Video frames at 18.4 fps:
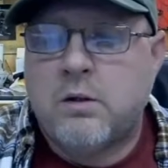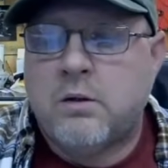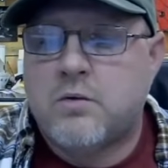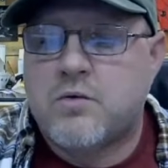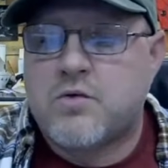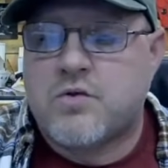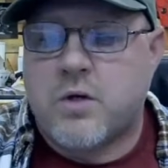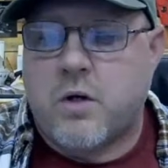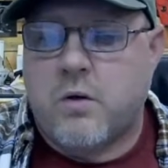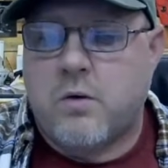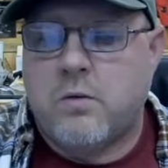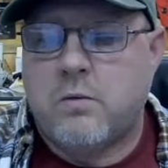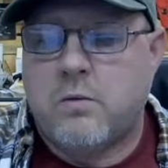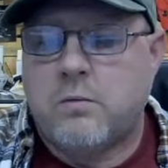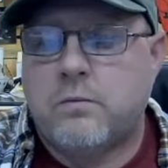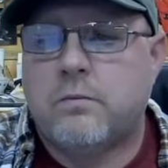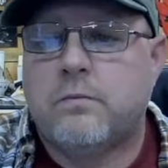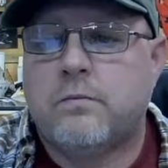So
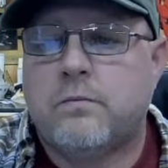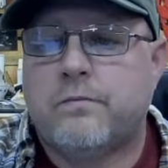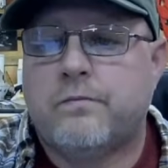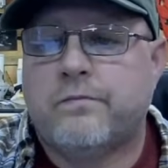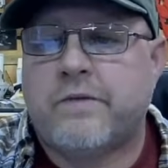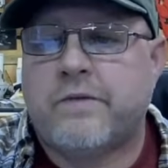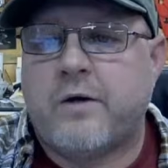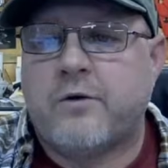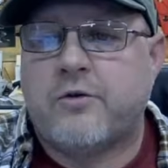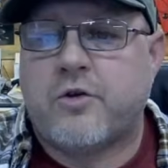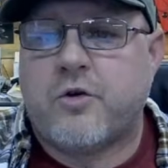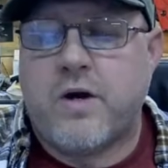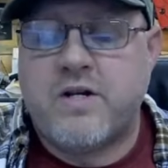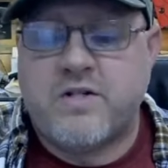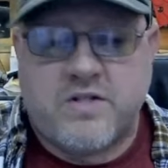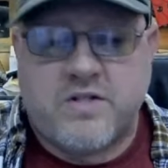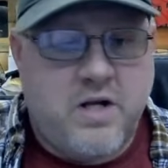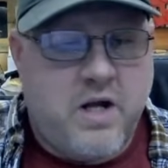that was
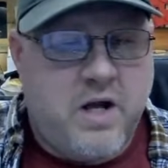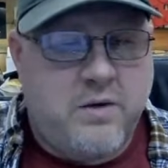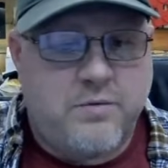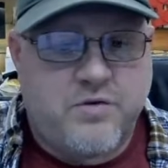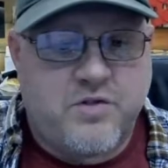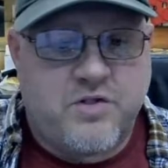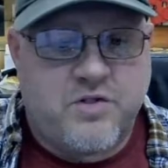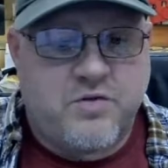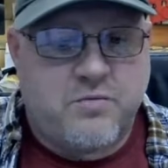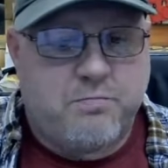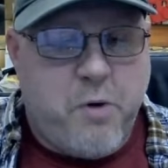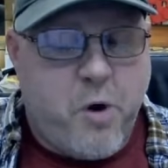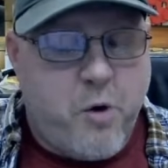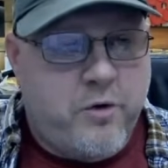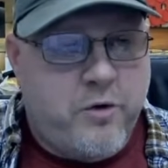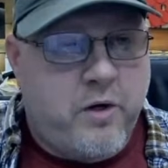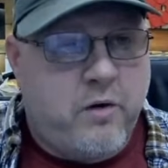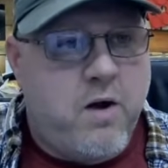crazy. I was just
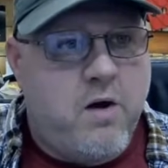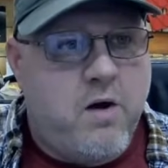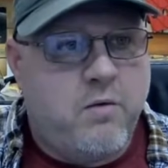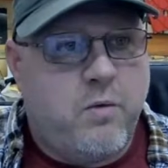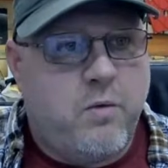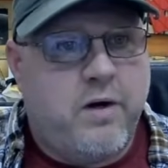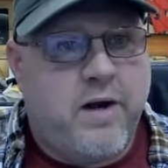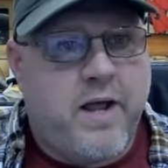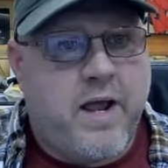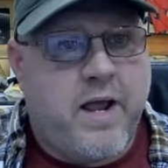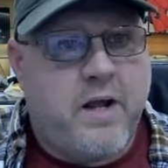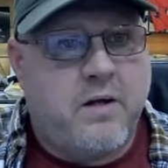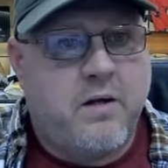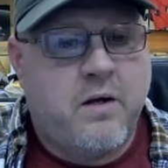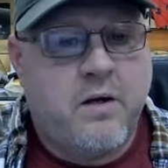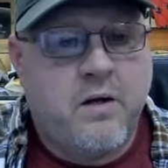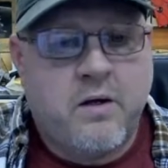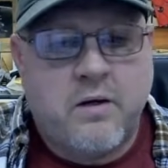poking around one day,
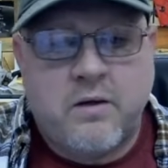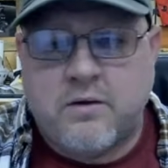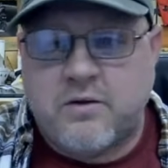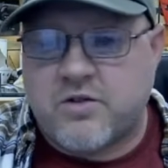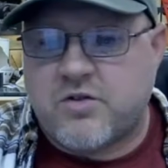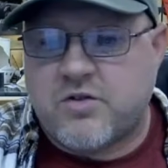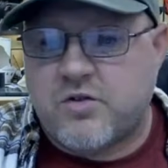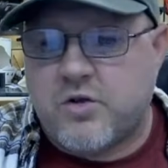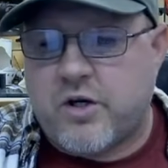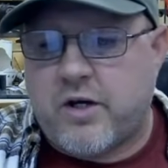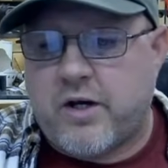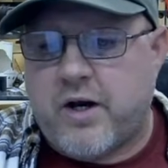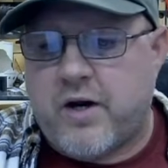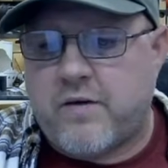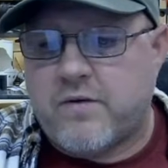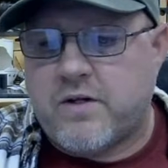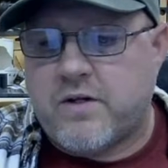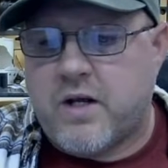just looking at
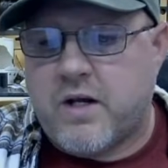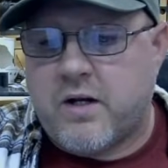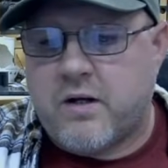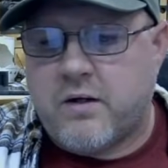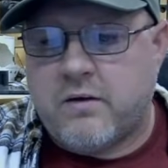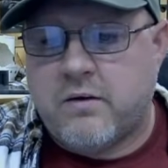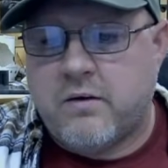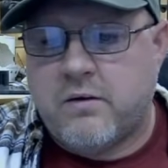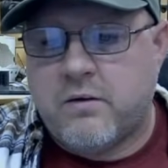everything, and